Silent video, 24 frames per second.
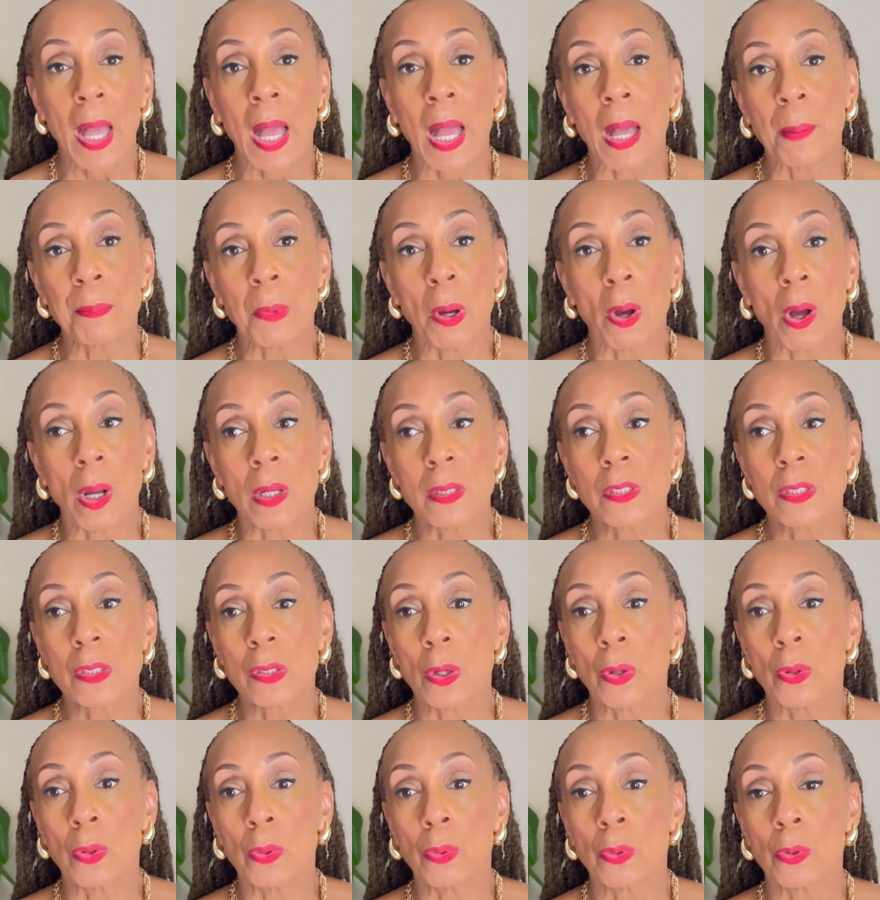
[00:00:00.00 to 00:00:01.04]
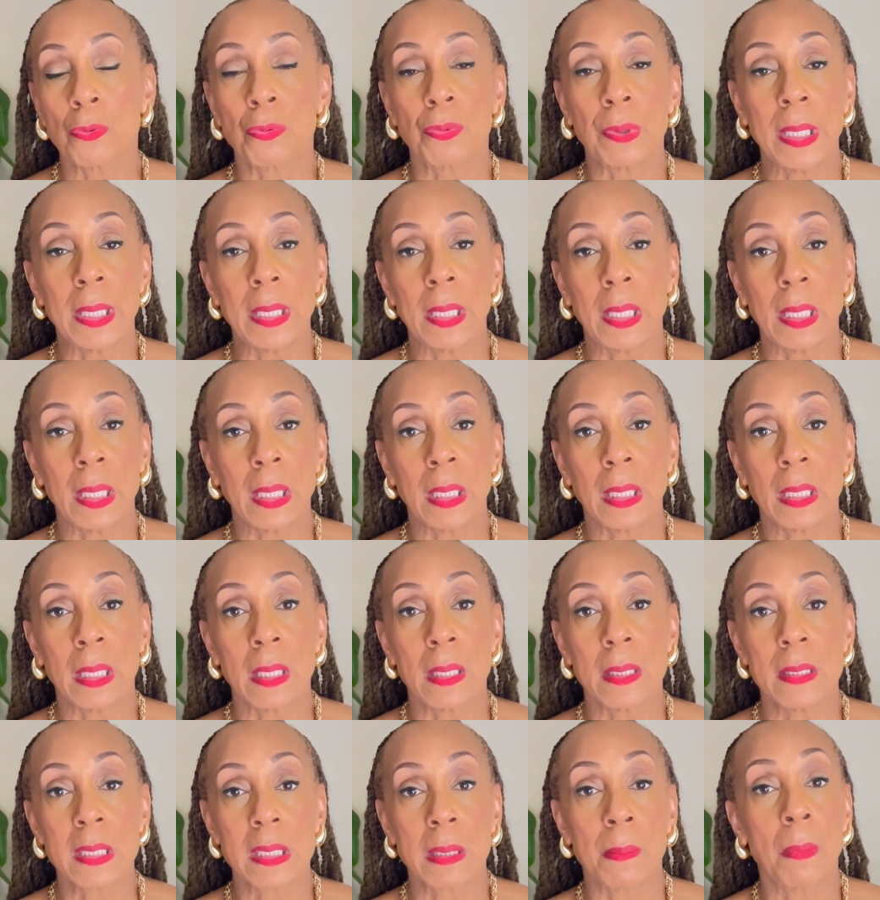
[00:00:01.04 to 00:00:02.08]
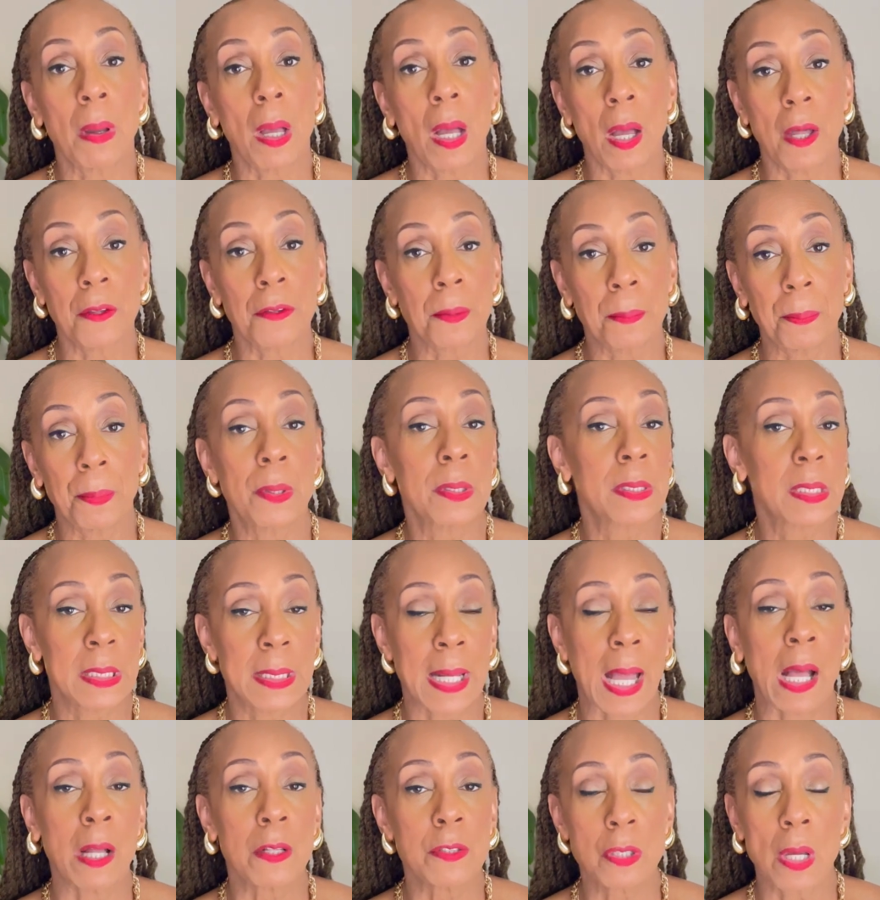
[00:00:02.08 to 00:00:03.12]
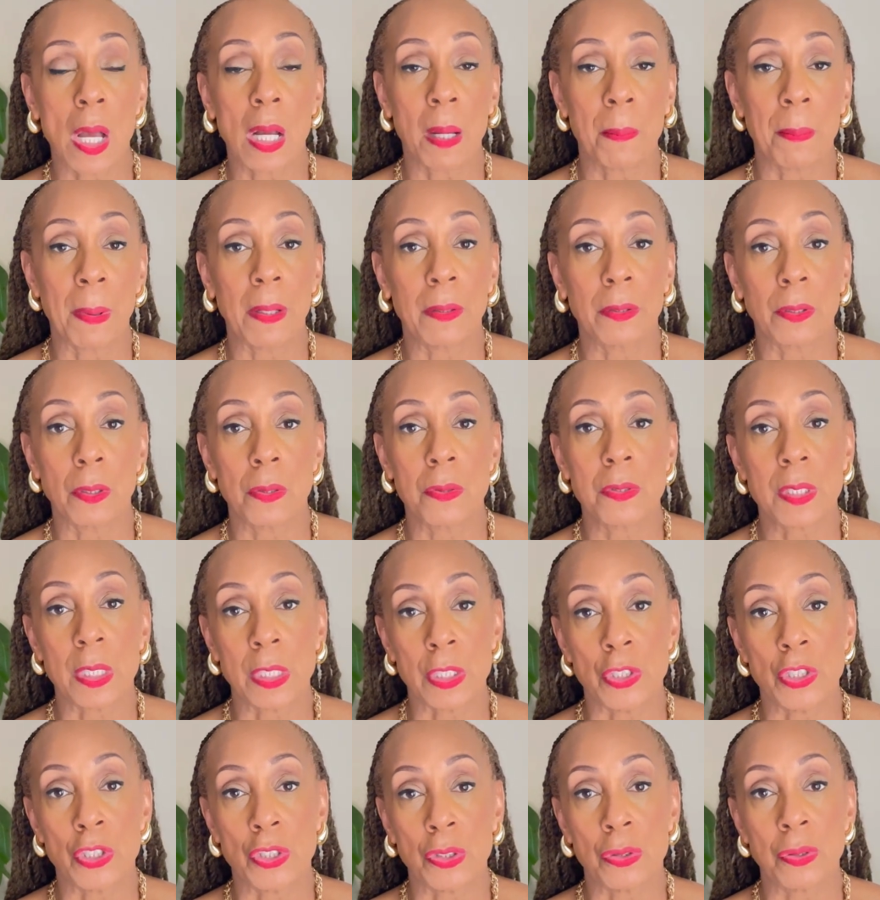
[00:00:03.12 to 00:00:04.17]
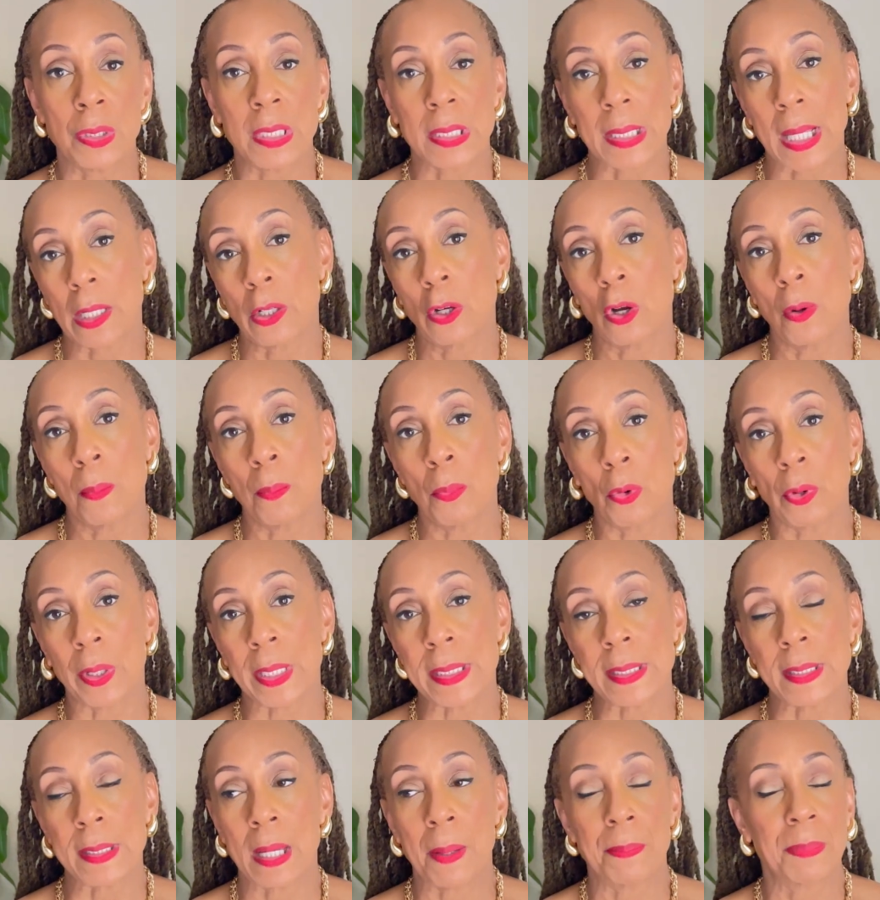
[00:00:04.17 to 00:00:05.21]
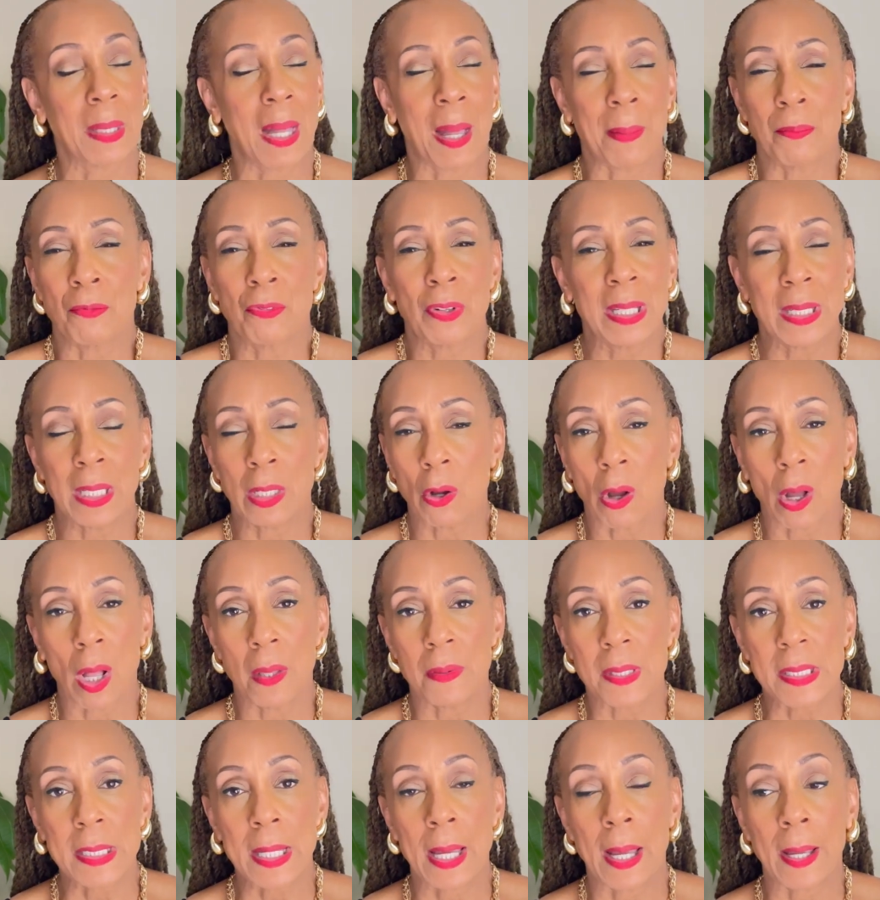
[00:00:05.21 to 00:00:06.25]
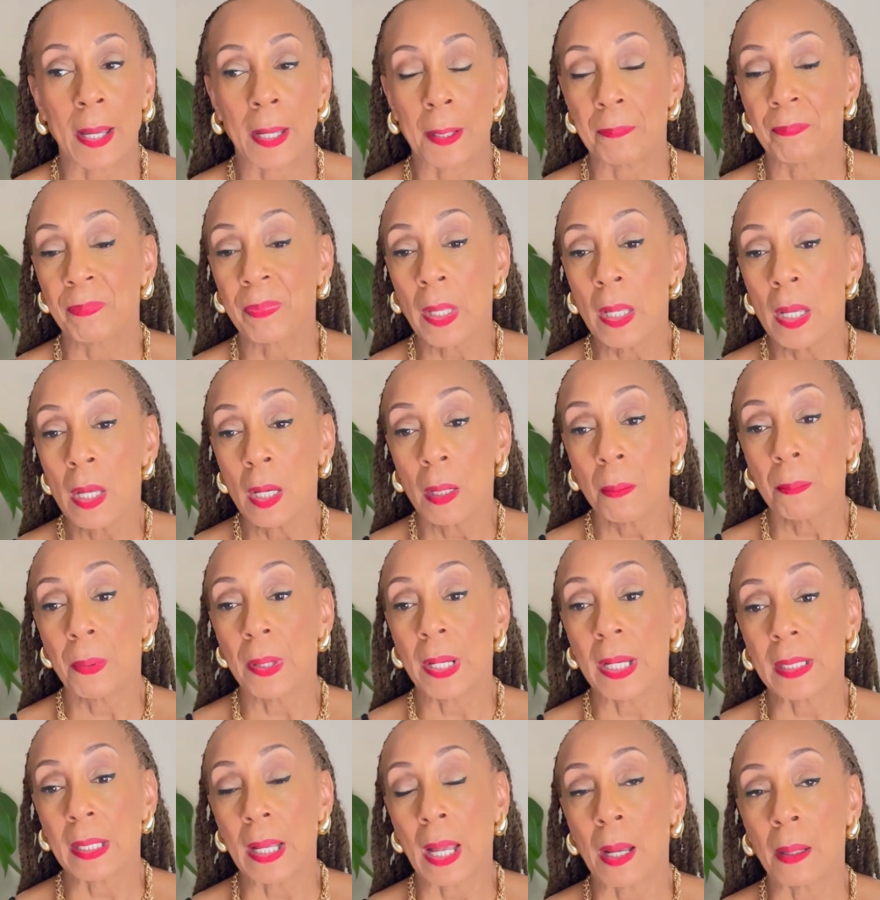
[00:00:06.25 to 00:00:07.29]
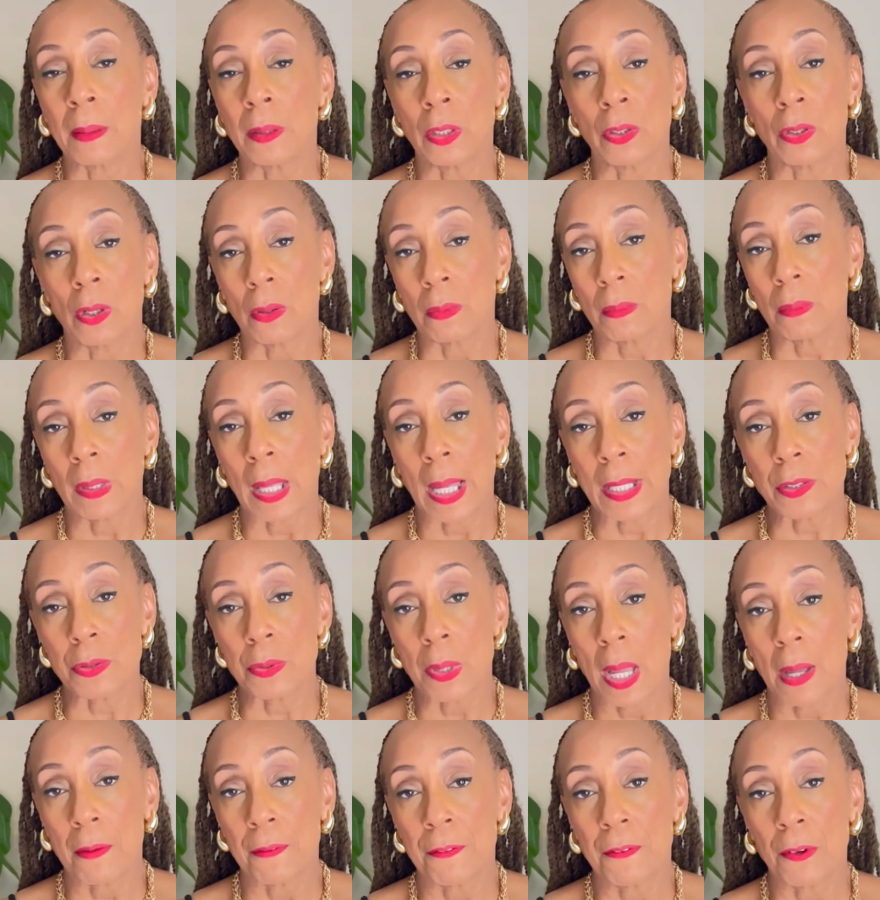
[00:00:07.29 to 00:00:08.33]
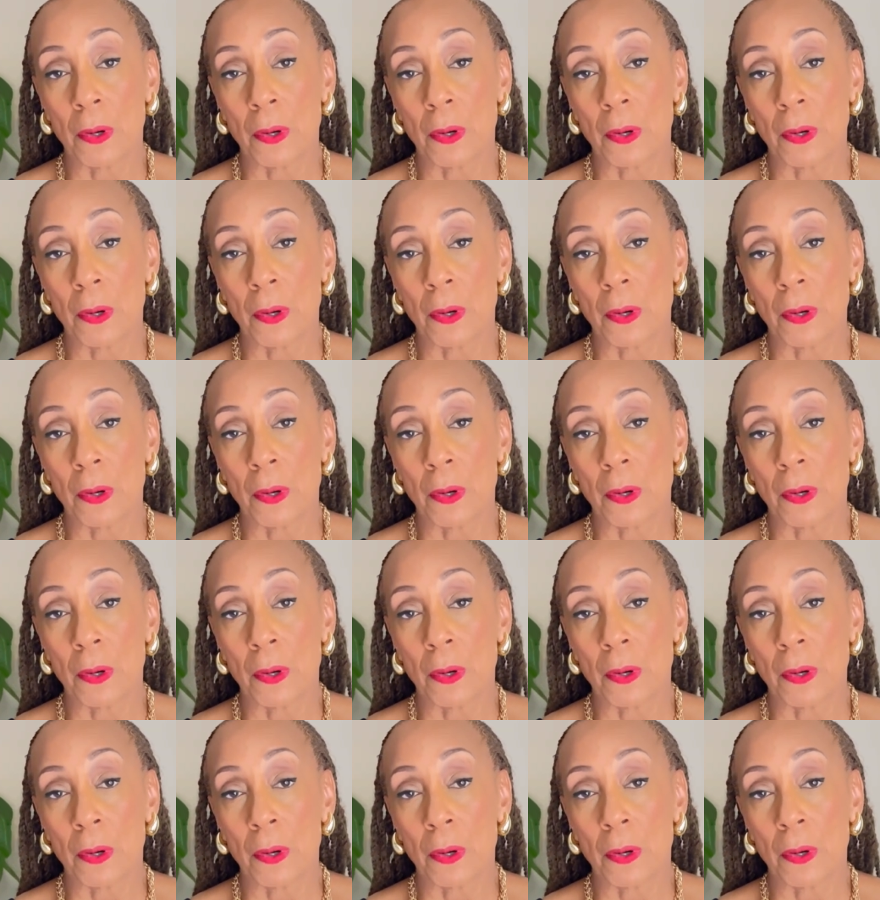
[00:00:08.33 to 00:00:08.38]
I'm also reading some other books, and I'll talk about those in June as I go more in depth. I'm reading all the time, but I do have